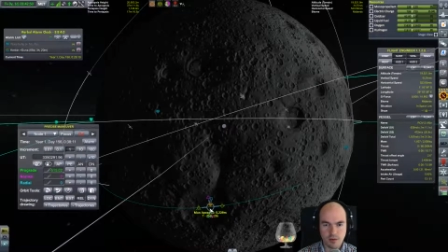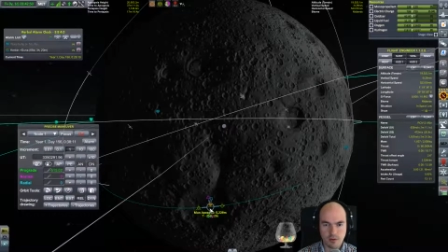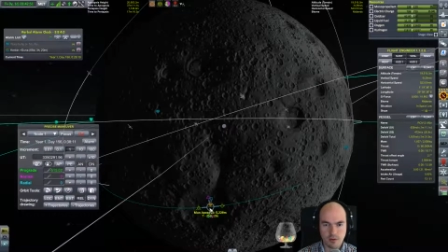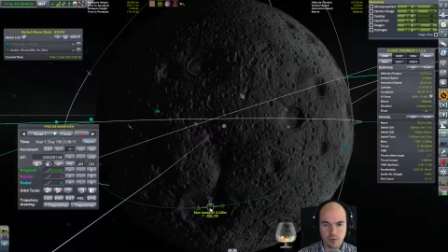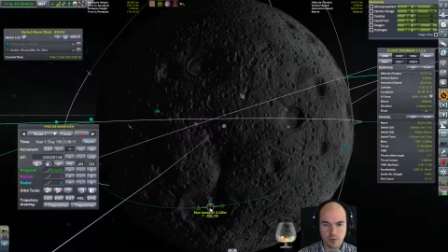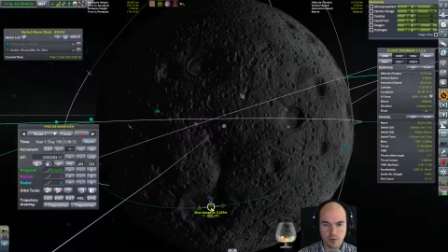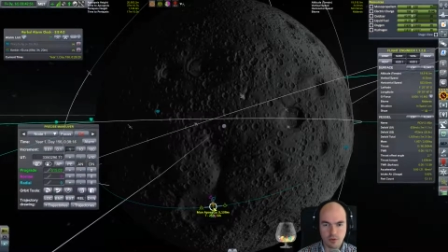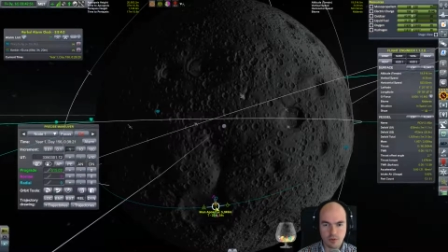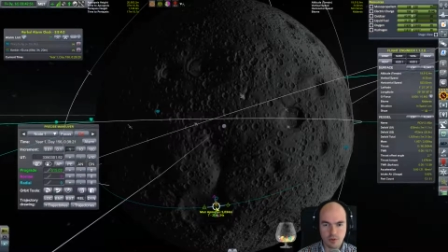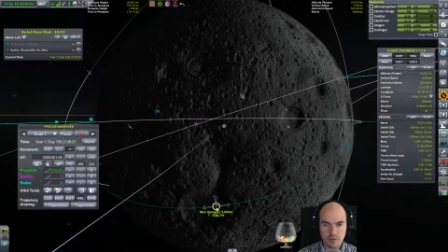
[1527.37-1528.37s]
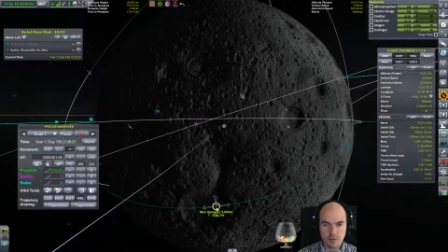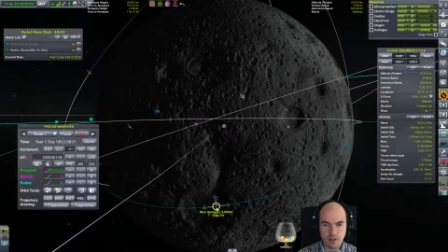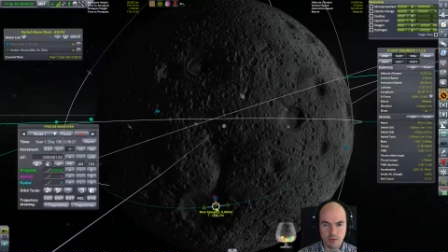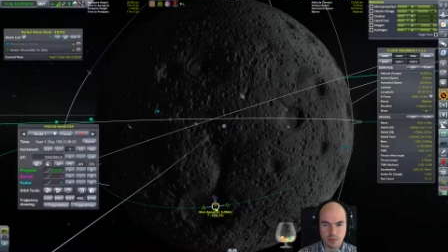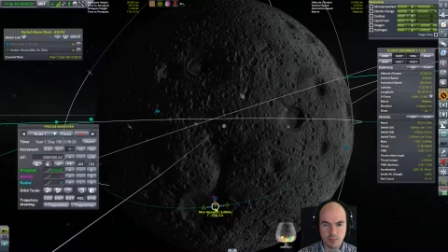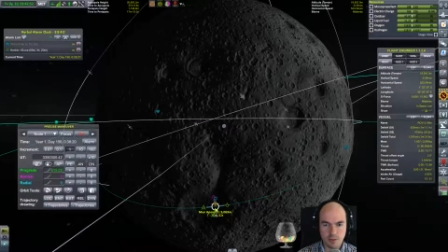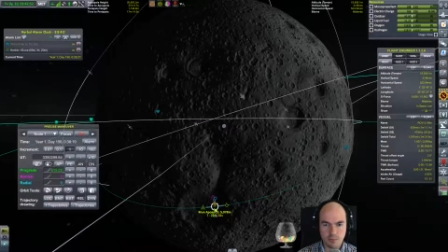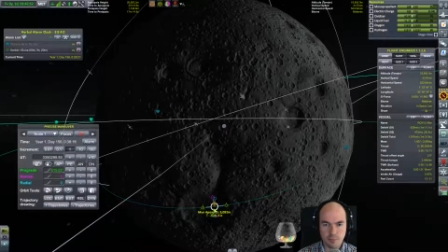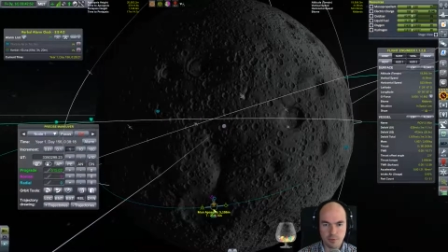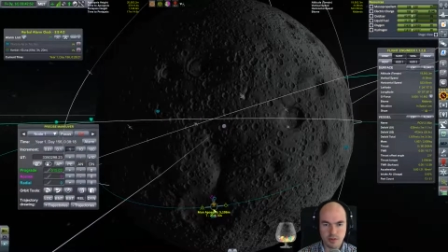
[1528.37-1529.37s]
lower ourselves down. I'm gonna
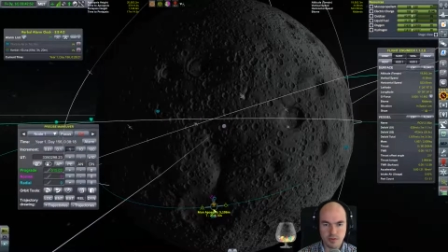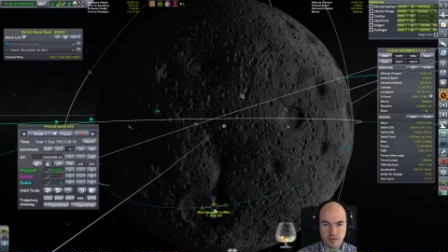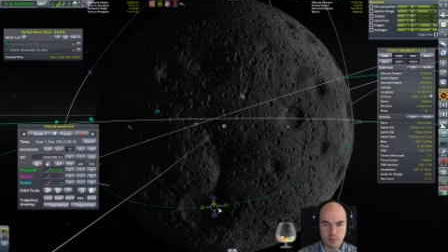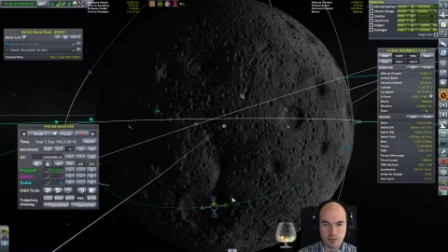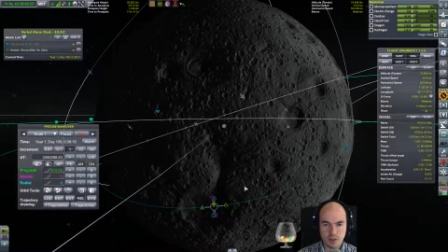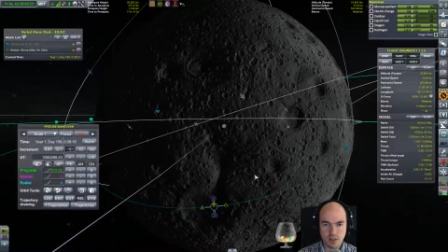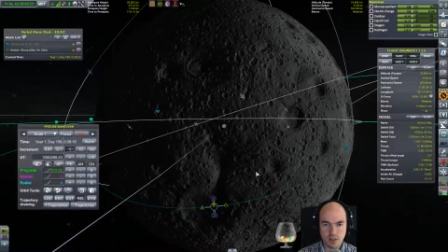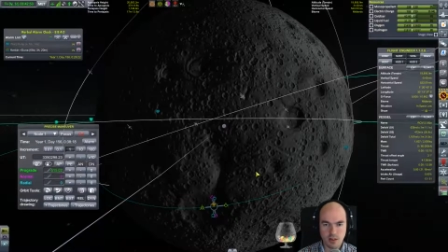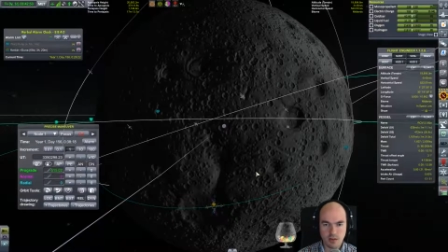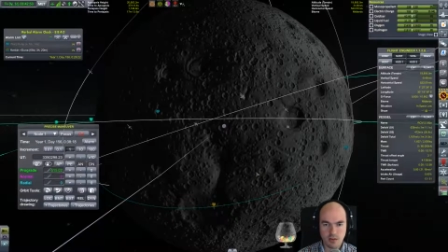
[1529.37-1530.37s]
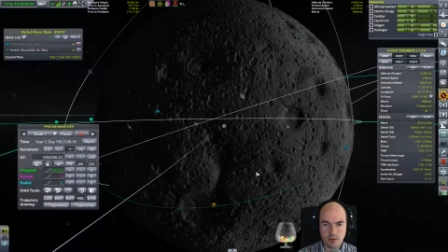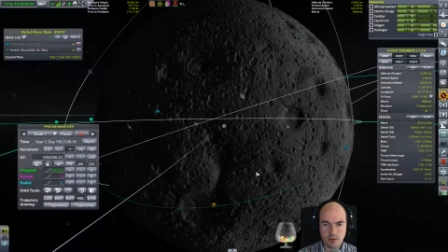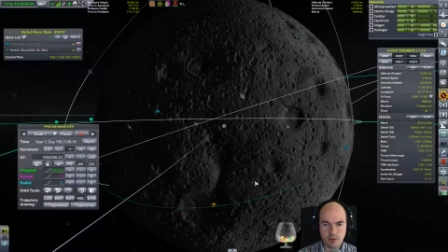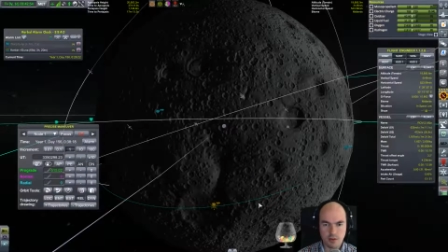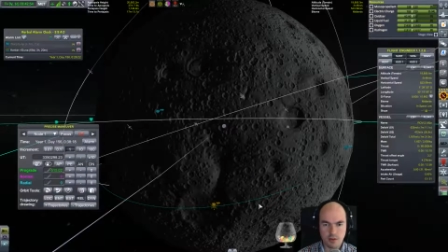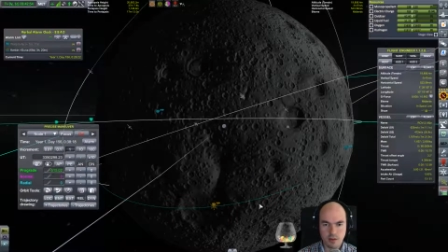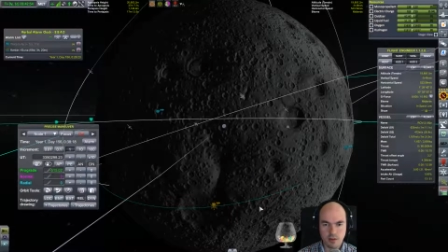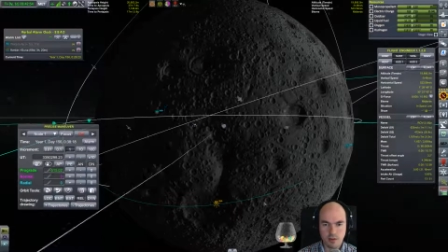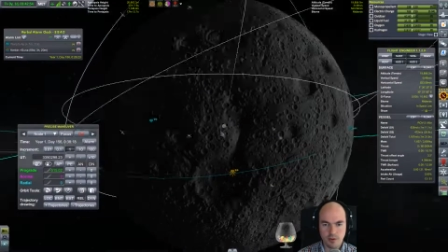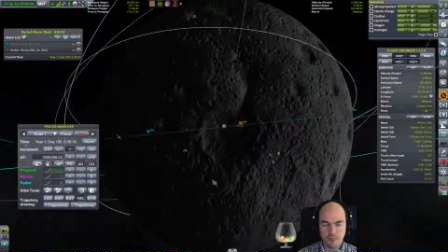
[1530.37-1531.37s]
put it somewhere here
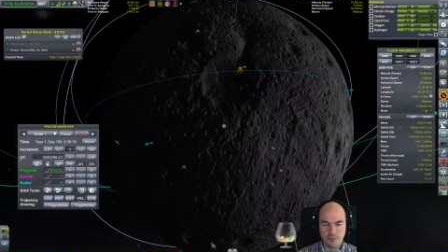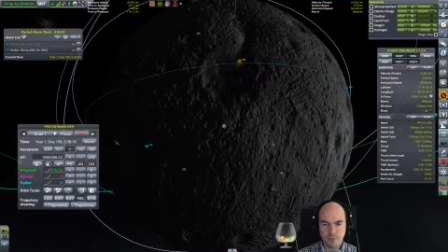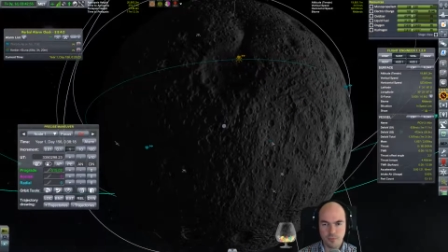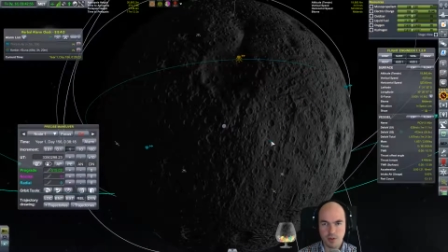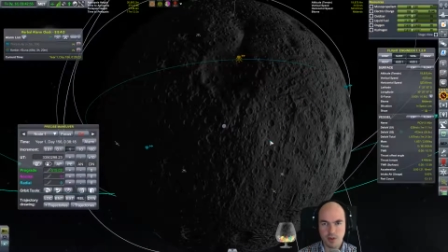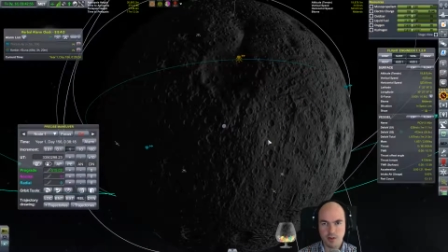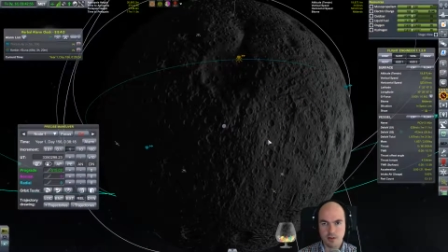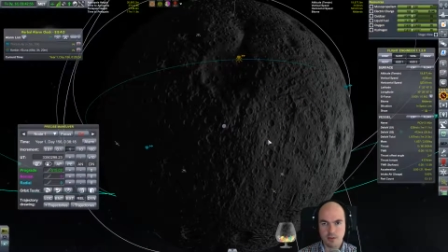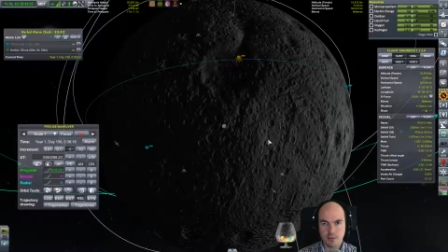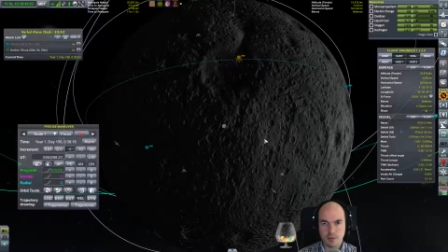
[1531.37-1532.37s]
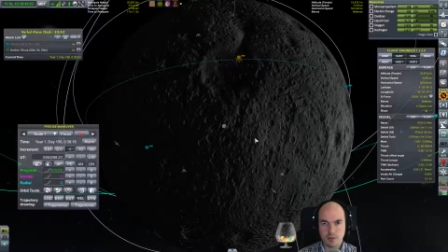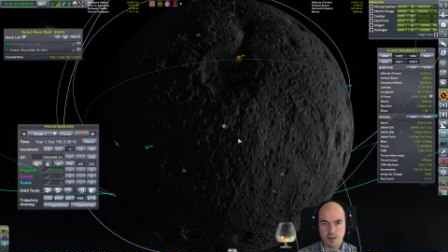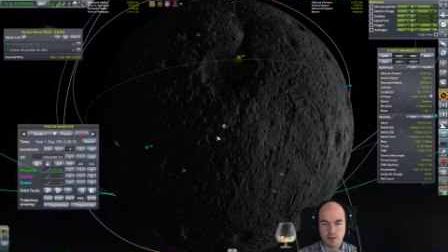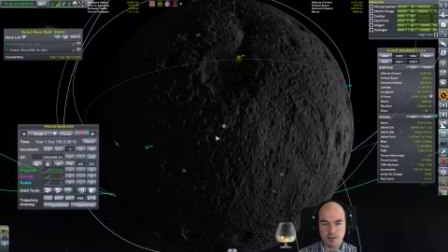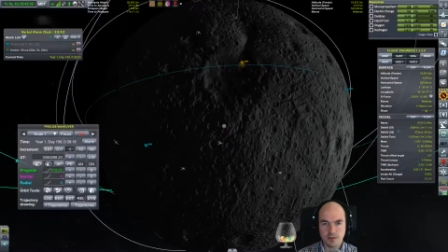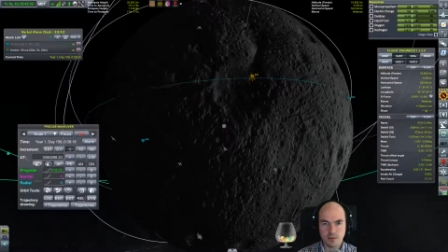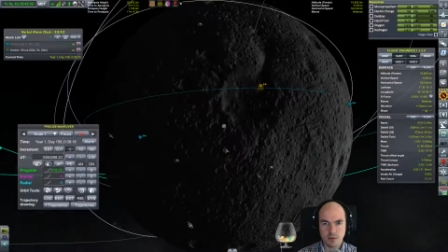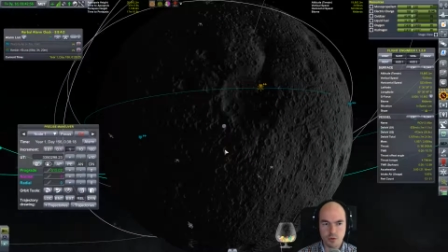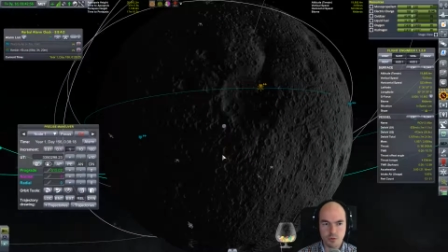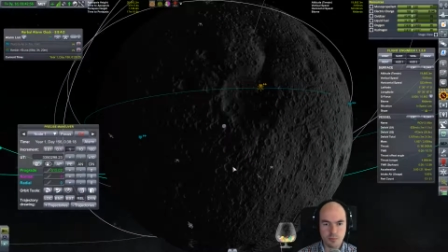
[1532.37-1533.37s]
in the assumption that this is
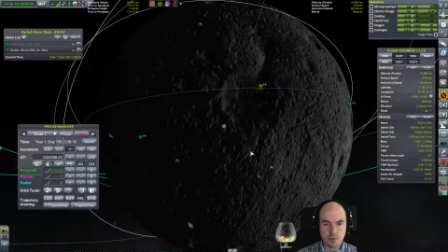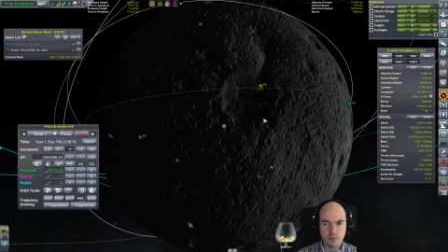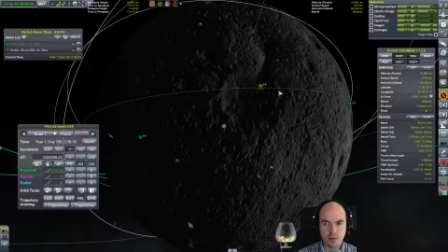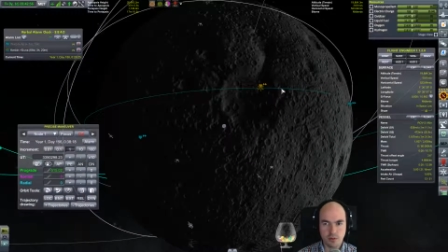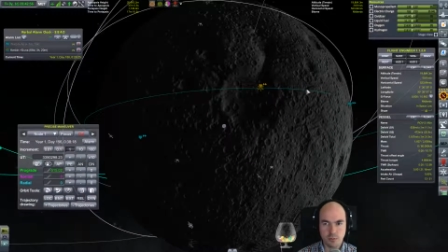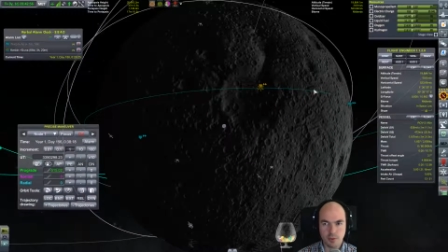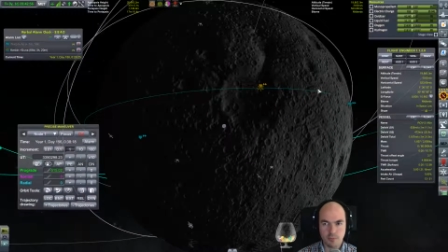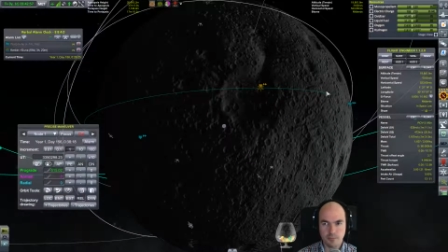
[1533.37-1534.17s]
going to move a little bit.